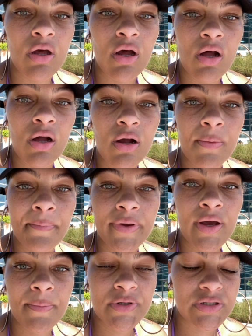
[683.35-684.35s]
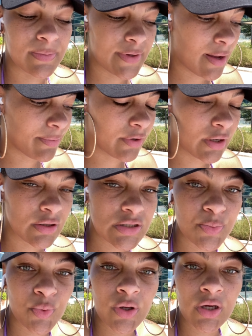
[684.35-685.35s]
Um, yeah, I'm just blabbering at
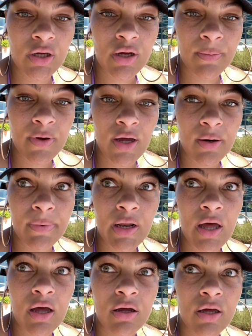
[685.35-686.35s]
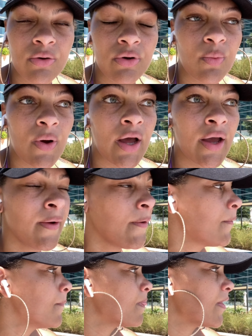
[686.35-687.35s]
this point. I'm kind of blah. I don't know why.
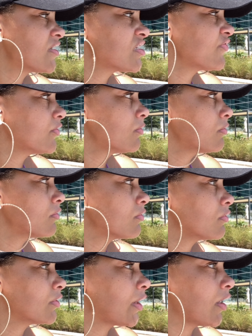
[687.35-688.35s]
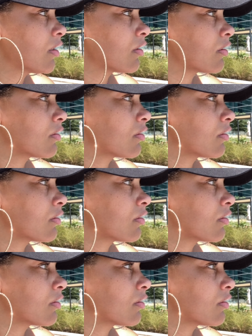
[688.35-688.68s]
I just feel like